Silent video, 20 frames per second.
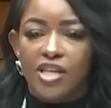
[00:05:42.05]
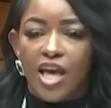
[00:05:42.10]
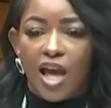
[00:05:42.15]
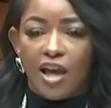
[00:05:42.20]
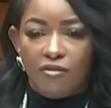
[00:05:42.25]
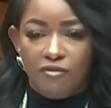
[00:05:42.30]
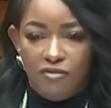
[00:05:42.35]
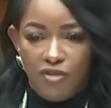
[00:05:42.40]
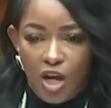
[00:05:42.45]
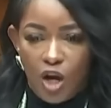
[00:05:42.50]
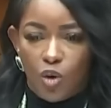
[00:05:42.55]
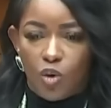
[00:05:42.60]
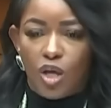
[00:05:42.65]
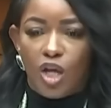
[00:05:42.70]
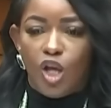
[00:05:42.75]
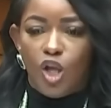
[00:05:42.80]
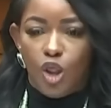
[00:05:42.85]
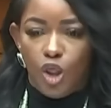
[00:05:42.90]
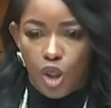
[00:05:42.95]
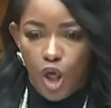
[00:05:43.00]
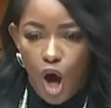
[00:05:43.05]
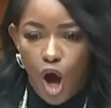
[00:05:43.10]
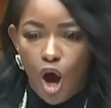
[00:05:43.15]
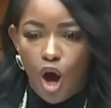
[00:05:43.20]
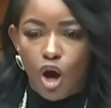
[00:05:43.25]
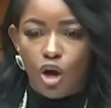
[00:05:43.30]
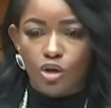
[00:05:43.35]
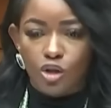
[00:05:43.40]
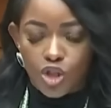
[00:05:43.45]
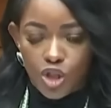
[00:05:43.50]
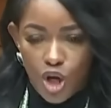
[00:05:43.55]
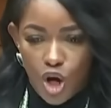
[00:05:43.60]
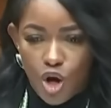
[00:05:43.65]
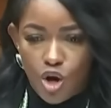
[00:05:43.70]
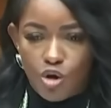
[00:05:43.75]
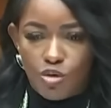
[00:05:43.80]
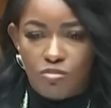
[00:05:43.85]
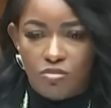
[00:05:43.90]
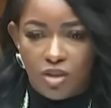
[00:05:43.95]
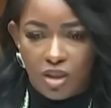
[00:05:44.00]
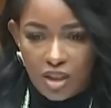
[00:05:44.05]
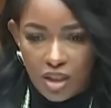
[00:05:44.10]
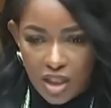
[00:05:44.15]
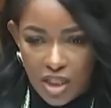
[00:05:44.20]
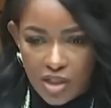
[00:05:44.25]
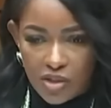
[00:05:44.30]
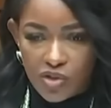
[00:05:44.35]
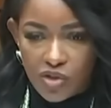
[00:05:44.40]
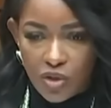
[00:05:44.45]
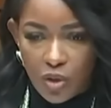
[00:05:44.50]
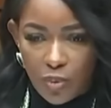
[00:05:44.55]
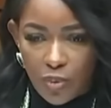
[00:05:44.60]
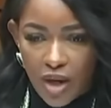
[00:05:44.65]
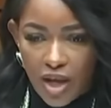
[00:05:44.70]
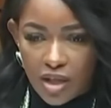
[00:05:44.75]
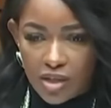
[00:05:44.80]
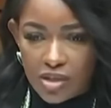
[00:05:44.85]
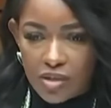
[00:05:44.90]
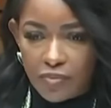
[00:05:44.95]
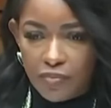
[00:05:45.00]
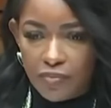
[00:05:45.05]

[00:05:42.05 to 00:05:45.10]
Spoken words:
a very long-term lease, correct?